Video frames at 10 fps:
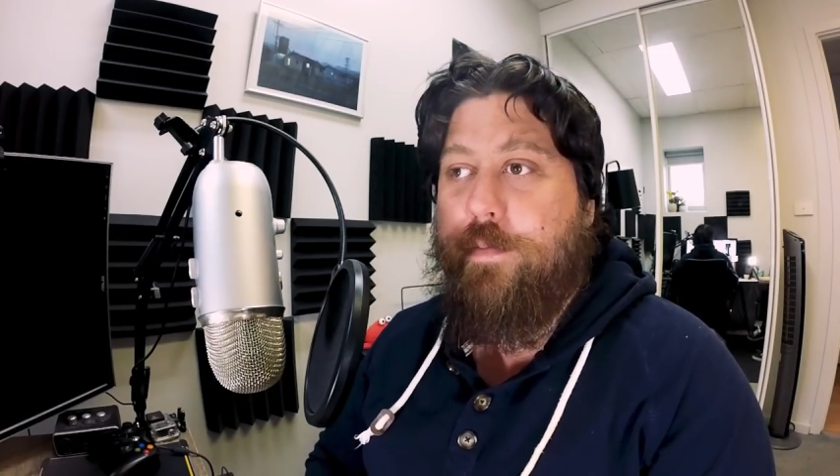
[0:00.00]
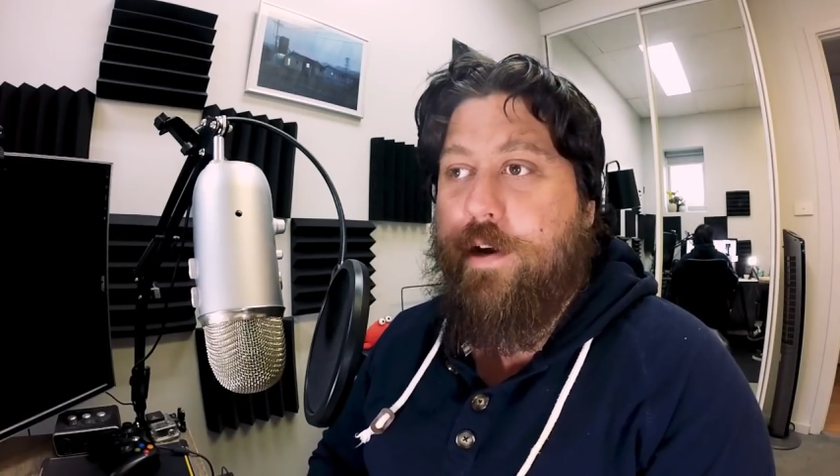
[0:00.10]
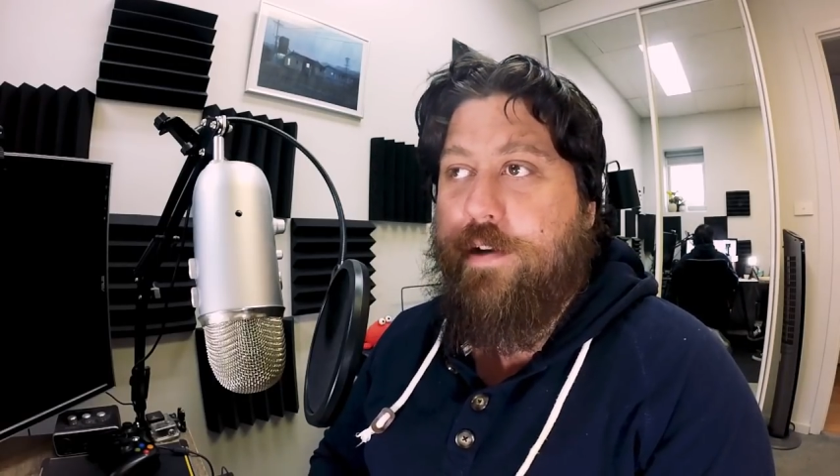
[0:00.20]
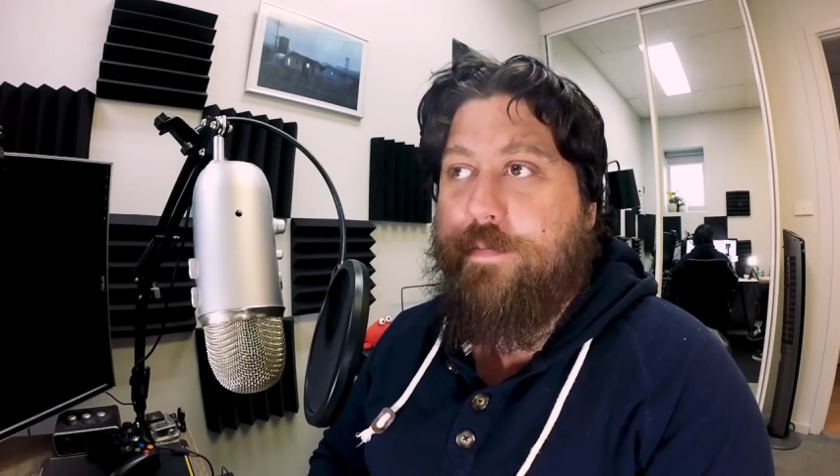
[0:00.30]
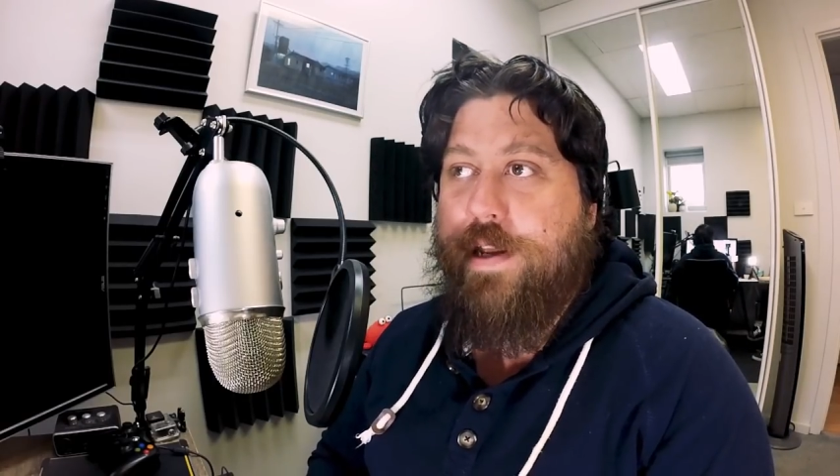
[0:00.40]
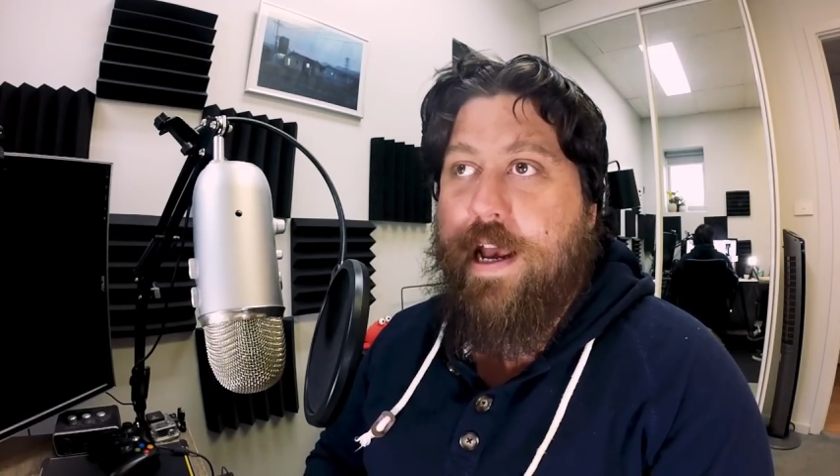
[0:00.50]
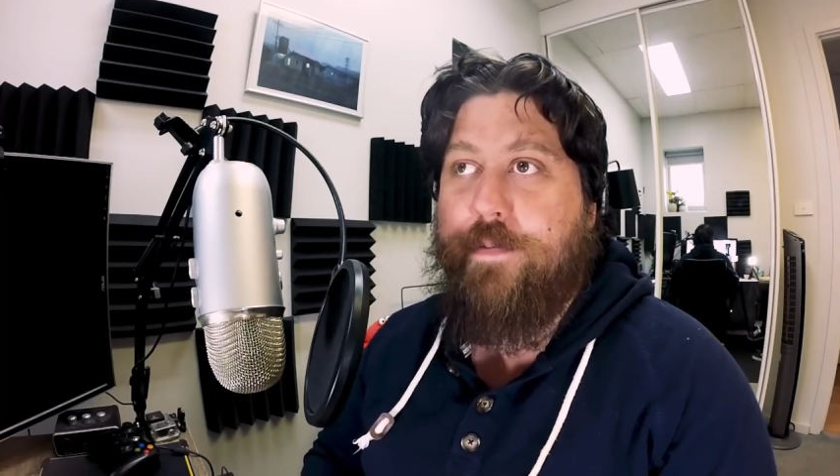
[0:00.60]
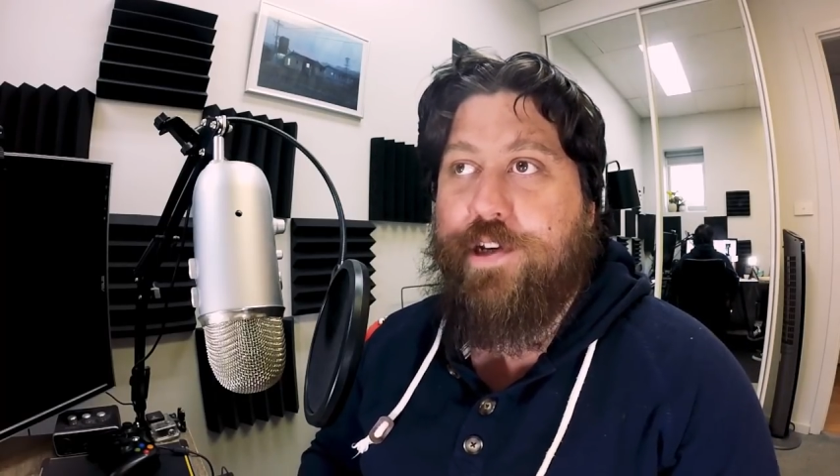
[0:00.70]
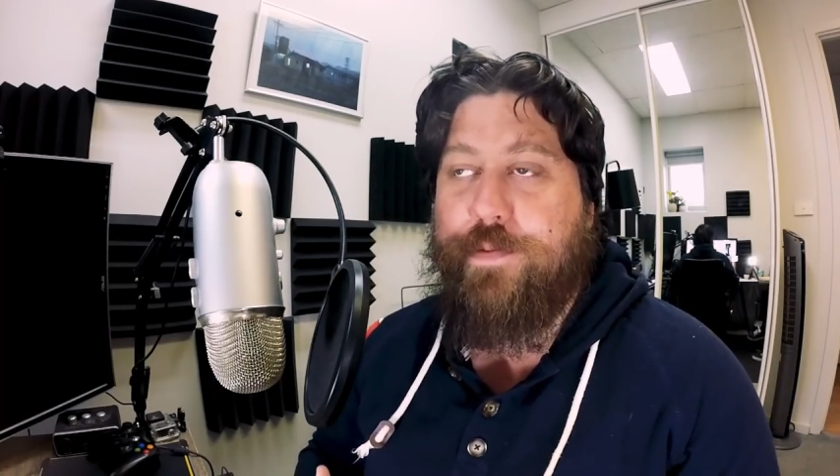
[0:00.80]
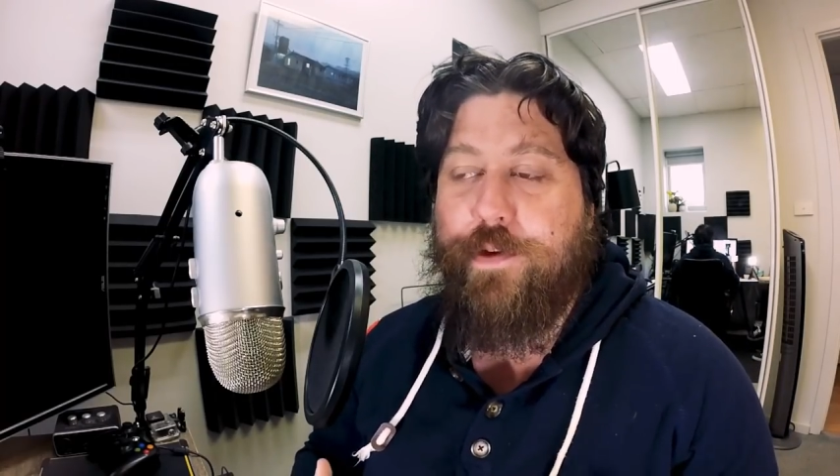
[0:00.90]
But yeah,
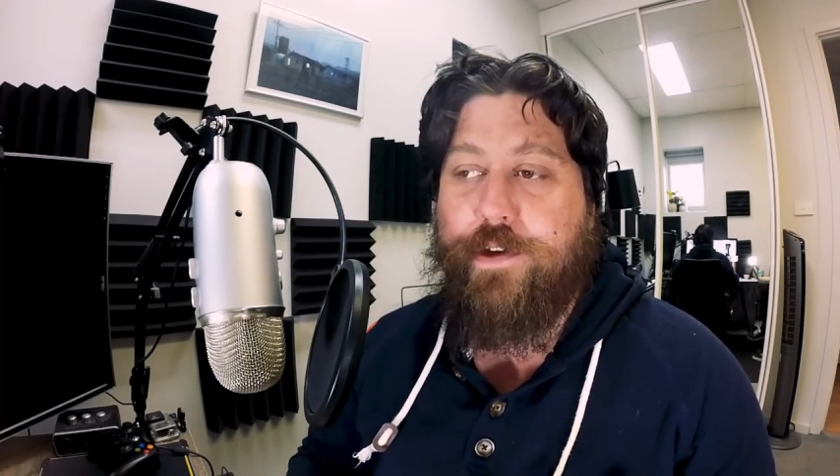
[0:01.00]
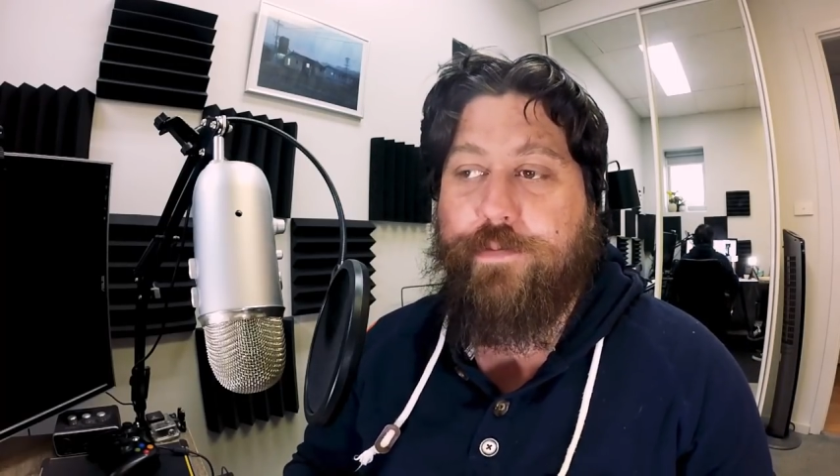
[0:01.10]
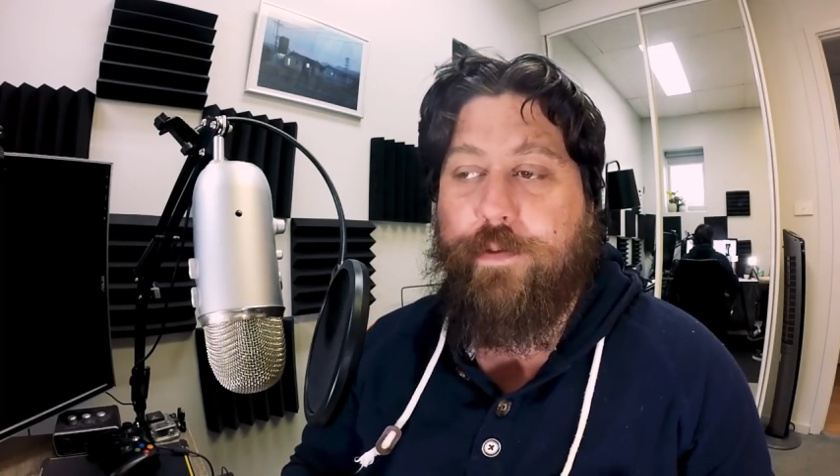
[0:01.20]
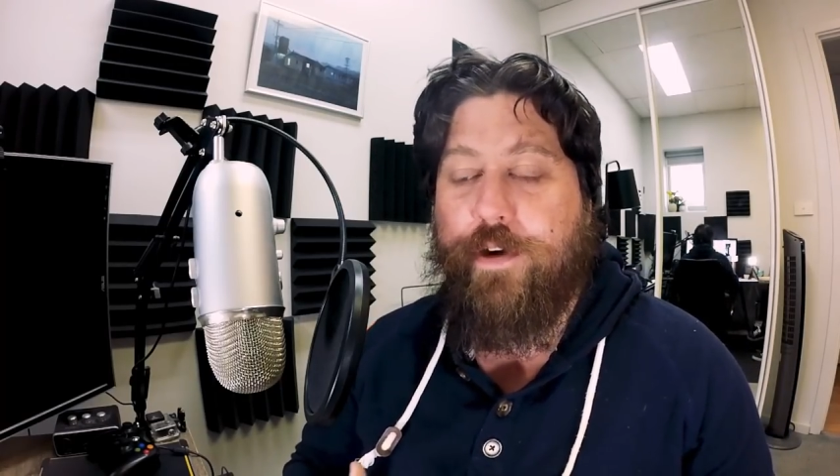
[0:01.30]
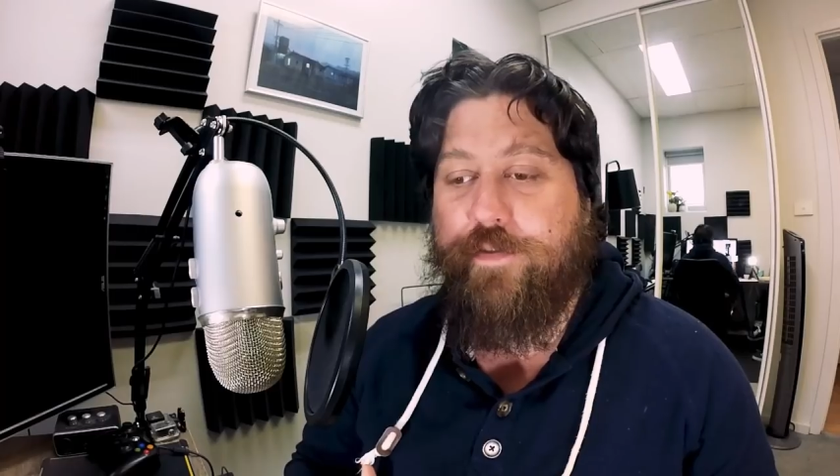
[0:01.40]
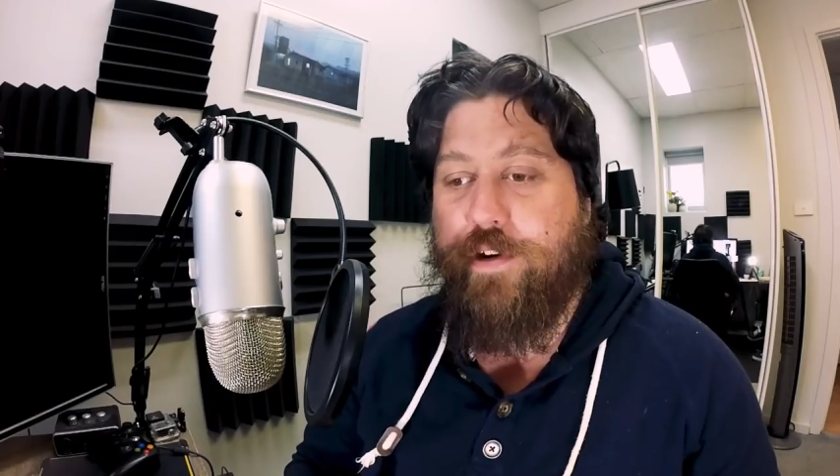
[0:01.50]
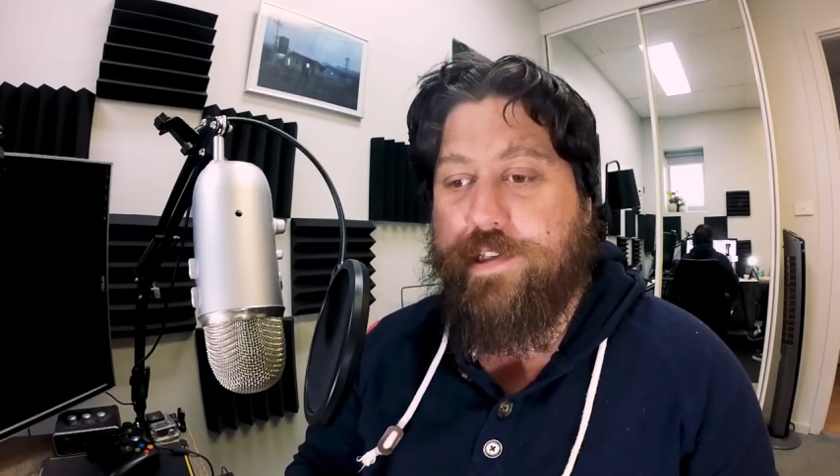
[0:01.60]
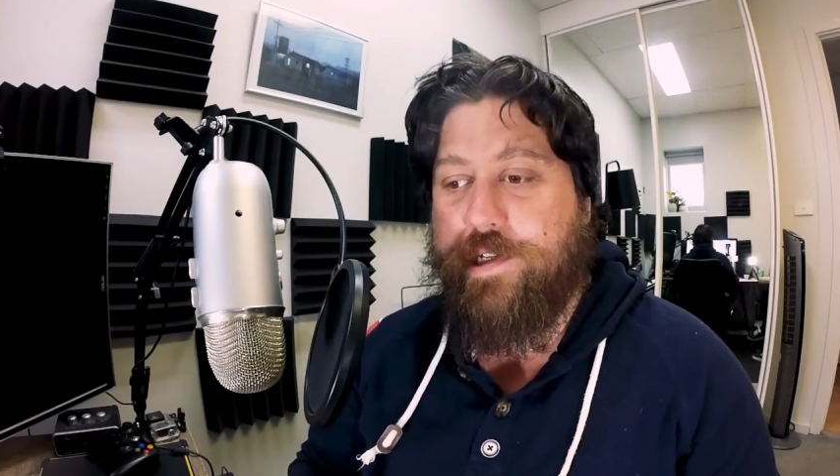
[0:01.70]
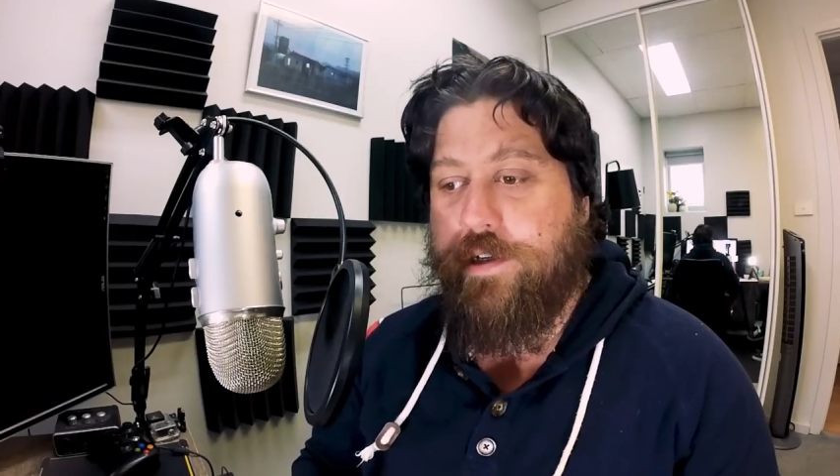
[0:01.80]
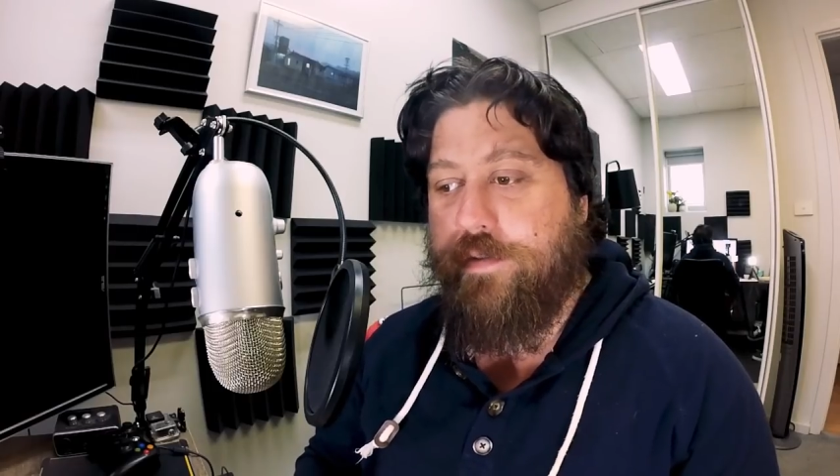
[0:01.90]
just because we work for
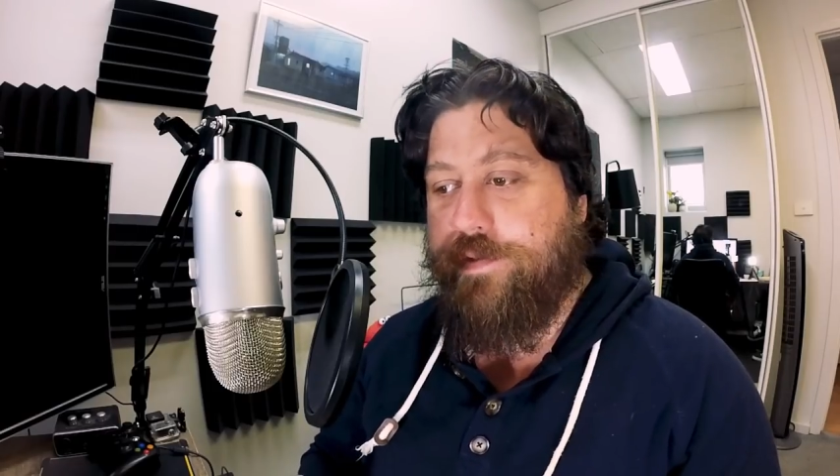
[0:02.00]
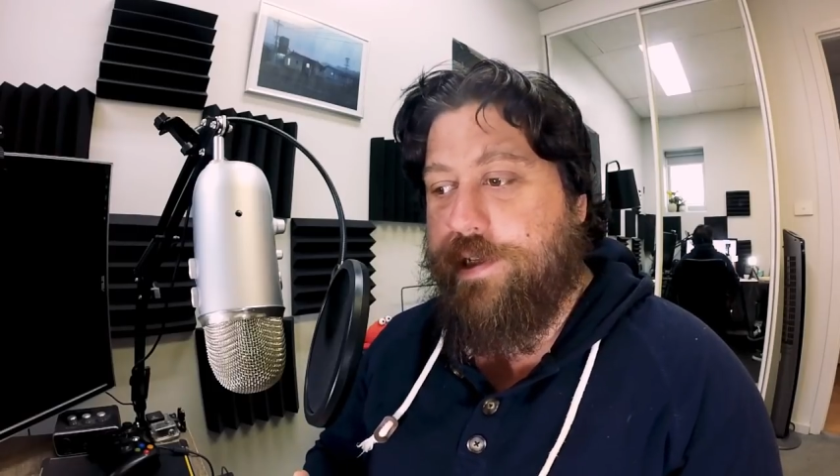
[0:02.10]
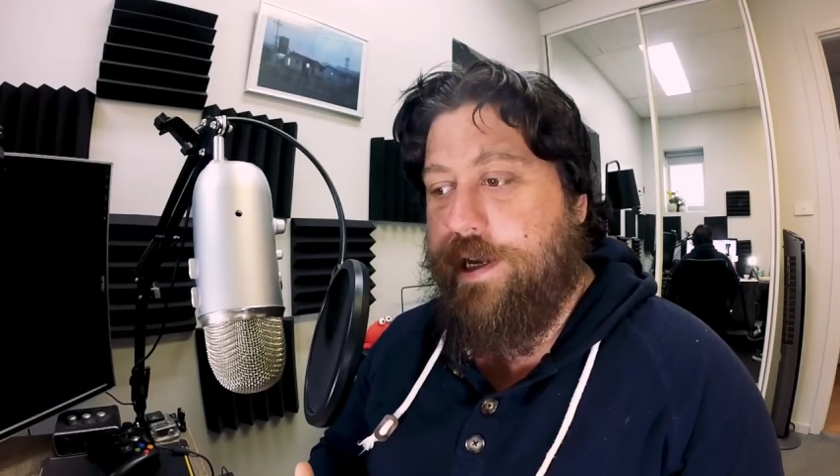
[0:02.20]
ourselves,